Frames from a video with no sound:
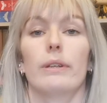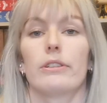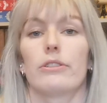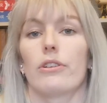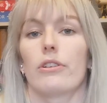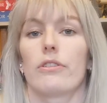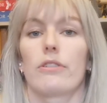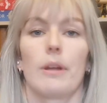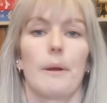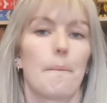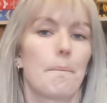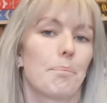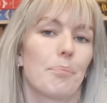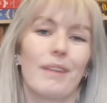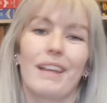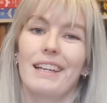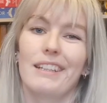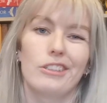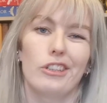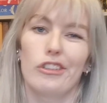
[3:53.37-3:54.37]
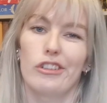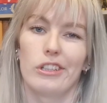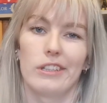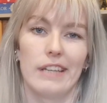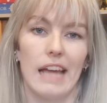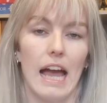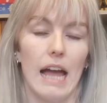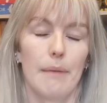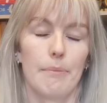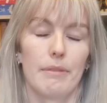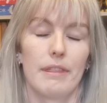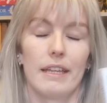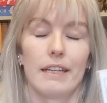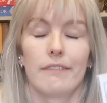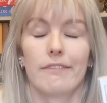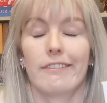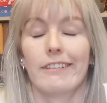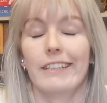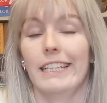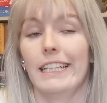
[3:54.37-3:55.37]
It's just a time
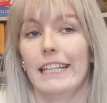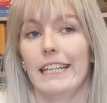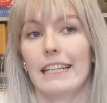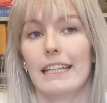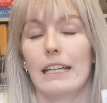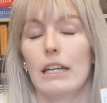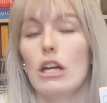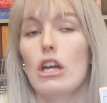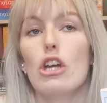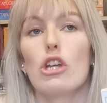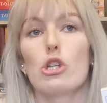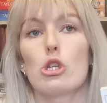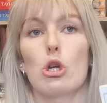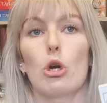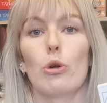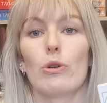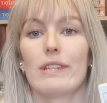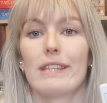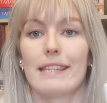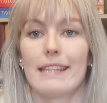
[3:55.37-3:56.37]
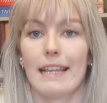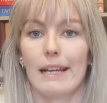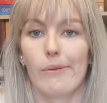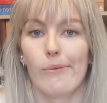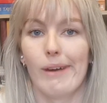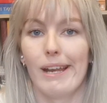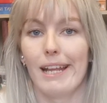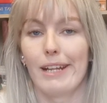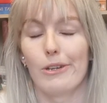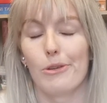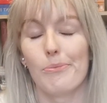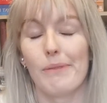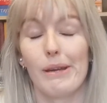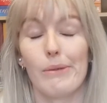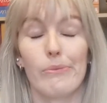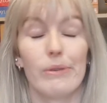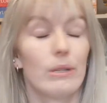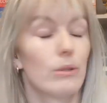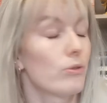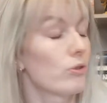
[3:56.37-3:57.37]
thing really, and a choice thing when I do my
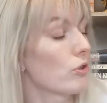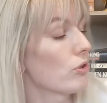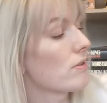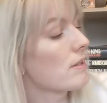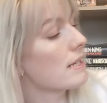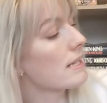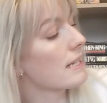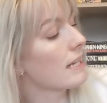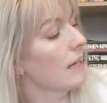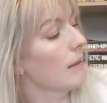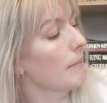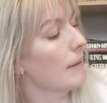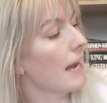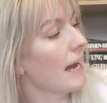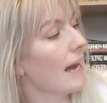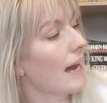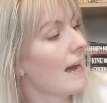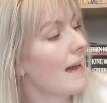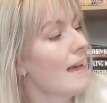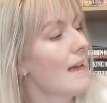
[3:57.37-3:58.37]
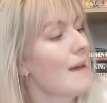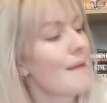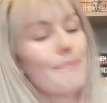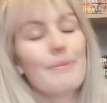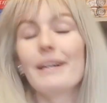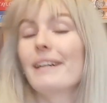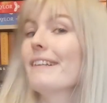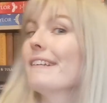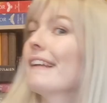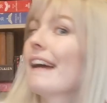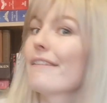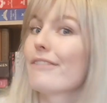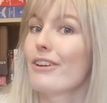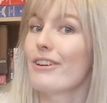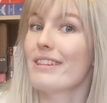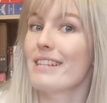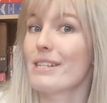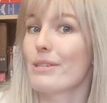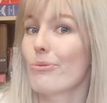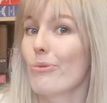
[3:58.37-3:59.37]
Beale Chooses TBR, but I've
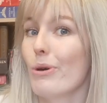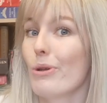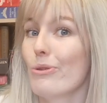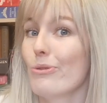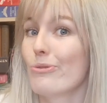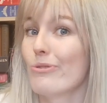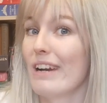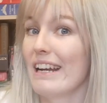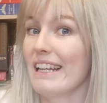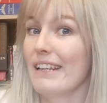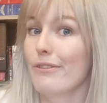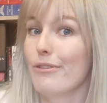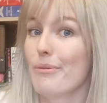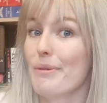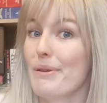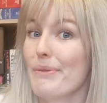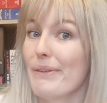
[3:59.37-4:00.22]
got this one ready for